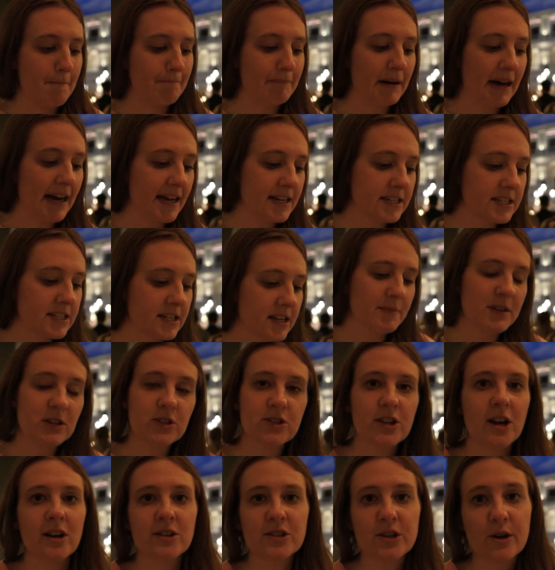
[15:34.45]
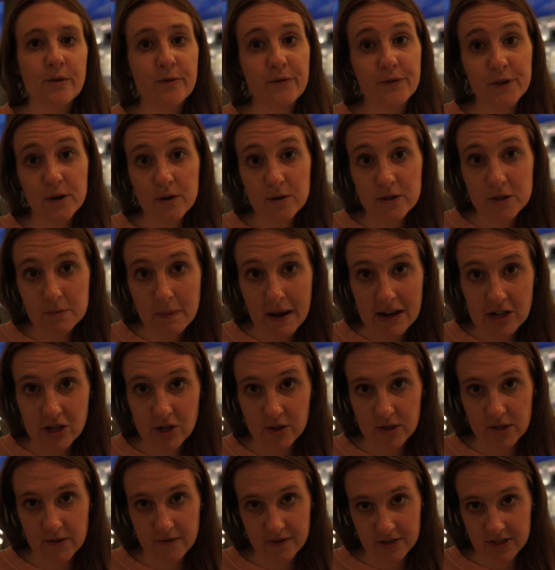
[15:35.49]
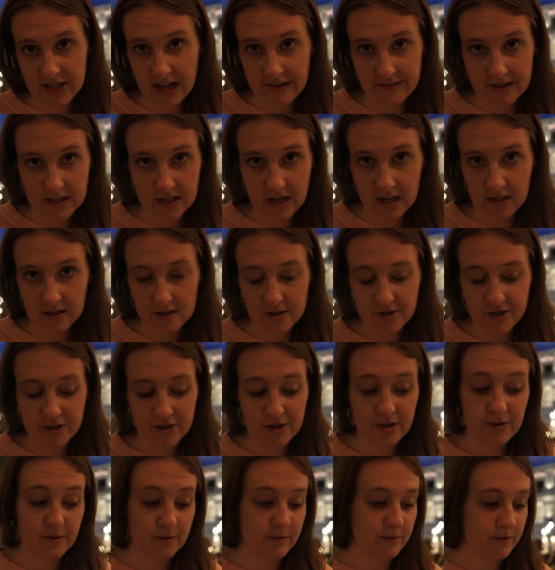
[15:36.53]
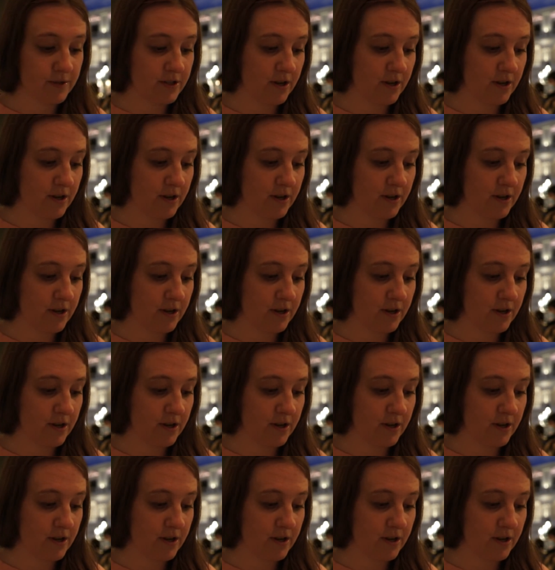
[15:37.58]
But there's also food specials for $7 too.